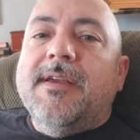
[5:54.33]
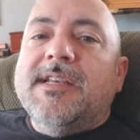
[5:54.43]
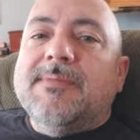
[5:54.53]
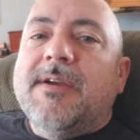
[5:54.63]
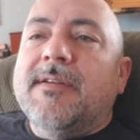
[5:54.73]

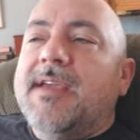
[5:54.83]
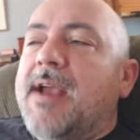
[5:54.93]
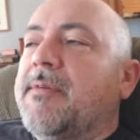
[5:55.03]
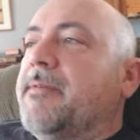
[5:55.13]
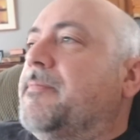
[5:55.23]
nice to me on
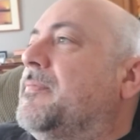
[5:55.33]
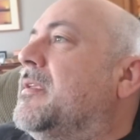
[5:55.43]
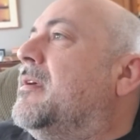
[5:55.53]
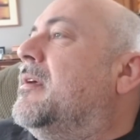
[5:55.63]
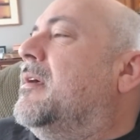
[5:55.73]
camera.
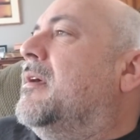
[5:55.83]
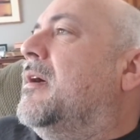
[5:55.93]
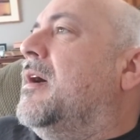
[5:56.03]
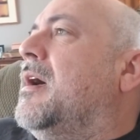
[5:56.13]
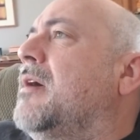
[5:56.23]

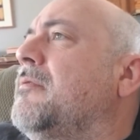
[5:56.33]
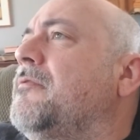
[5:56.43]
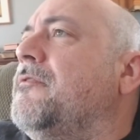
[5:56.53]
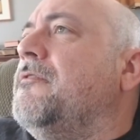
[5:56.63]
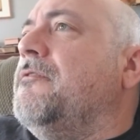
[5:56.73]
I'm
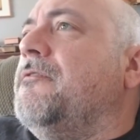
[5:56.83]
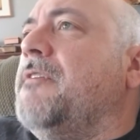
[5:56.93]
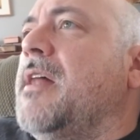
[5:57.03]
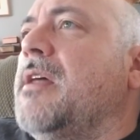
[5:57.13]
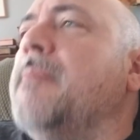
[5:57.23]

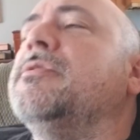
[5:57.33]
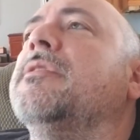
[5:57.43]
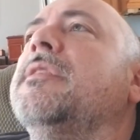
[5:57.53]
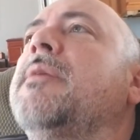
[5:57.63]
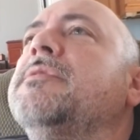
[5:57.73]

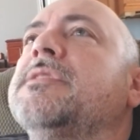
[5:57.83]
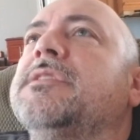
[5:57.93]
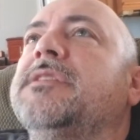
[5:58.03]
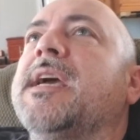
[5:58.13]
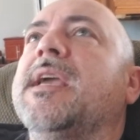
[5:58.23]
sorry, that was the
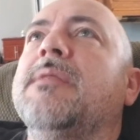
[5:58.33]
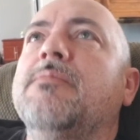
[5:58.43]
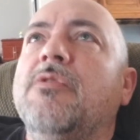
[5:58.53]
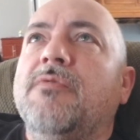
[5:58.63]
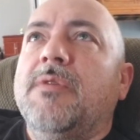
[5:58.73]
second
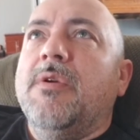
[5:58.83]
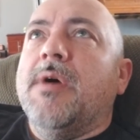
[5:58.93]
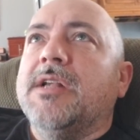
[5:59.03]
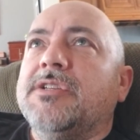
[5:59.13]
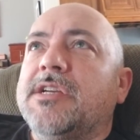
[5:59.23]
movie we
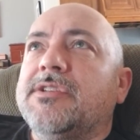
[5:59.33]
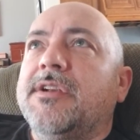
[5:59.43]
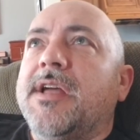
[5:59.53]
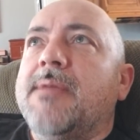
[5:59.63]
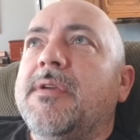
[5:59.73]
watched
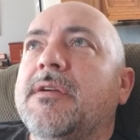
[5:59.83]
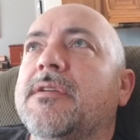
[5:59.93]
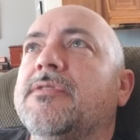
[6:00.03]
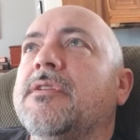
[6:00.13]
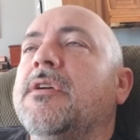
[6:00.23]
yesterday
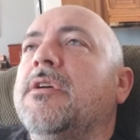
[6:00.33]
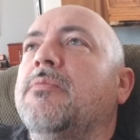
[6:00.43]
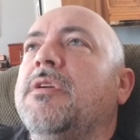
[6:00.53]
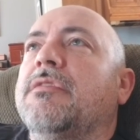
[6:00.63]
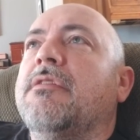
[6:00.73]
because
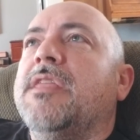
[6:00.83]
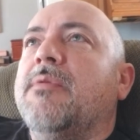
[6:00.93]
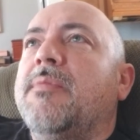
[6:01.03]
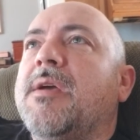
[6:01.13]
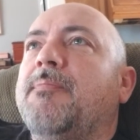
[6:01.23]
we thought that
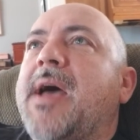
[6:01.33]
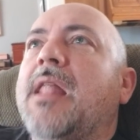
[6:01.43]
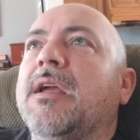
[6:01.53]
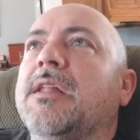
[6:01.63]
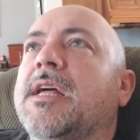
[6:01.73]
would be a
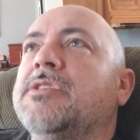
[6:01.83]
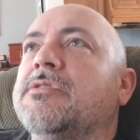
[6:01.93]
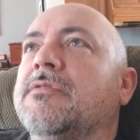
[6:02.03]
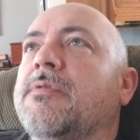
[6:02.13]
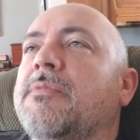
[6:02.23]
palate
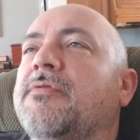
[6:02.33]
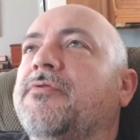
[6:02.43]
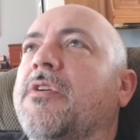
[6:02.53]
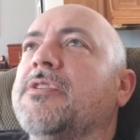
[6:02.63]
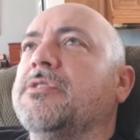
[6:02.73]
cleanser from the
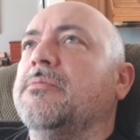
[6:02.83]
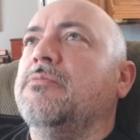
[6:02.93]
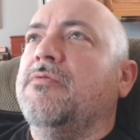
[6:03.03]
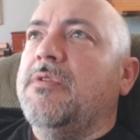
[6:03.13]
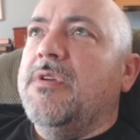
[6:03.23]
first
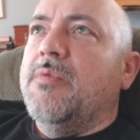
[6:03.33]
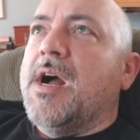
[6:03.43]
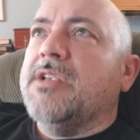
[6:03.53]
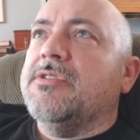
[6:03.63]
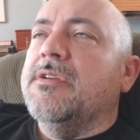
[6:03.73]
movie we
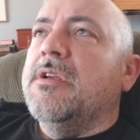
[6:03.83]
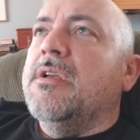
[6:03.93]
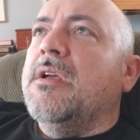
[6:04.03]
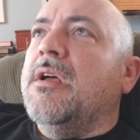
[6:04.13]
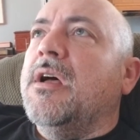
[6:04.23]
watched,
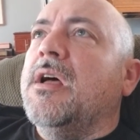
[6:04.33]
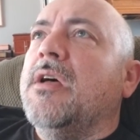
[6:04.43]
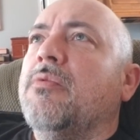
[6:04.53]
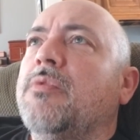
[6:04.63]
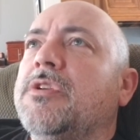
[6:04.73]

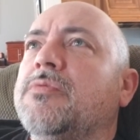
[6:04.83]
which